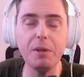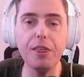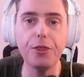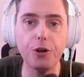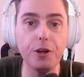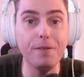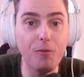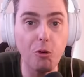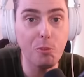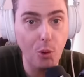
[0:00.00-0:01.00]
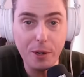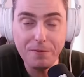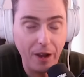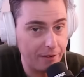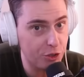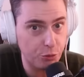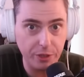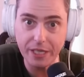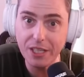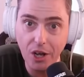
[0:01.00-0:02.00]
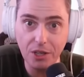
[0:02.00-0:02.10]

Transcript: $34.5 trillion.